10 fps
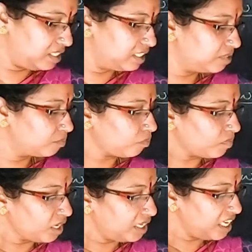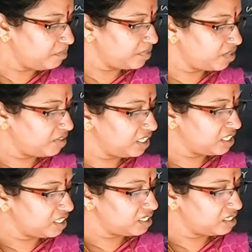See the name, the
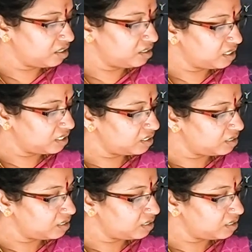vehicles on the